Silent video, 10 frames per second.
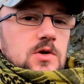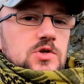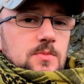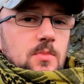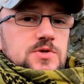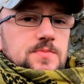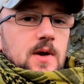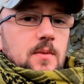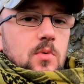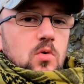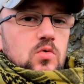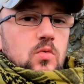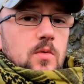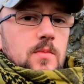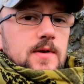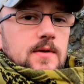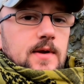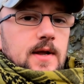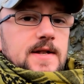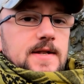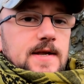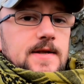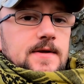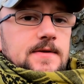"She must be a bold woman indeed."